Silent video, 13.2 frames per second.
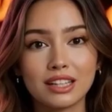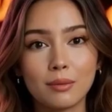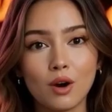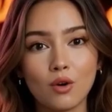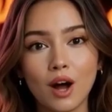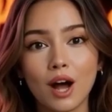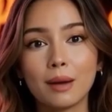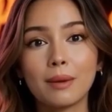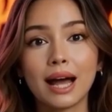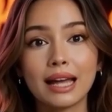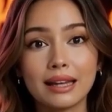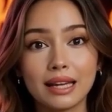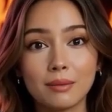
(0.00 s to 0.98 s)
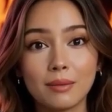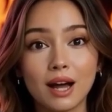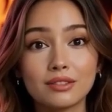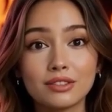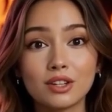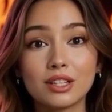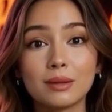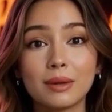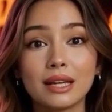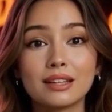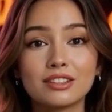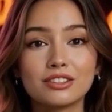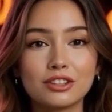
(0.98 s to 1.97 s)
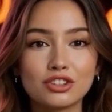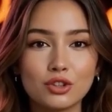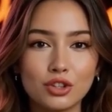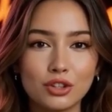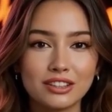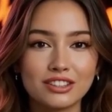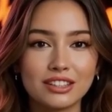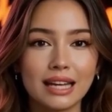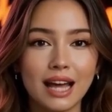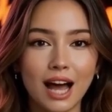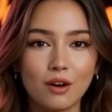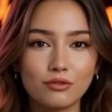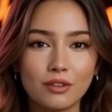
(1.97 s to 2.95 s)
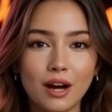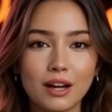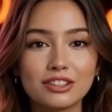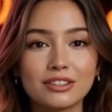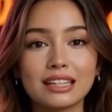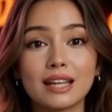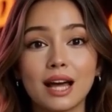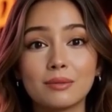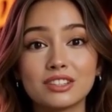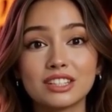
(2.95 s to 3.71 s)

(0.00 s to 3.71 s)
demo I made in about 30 minutes so you can see how fast this comes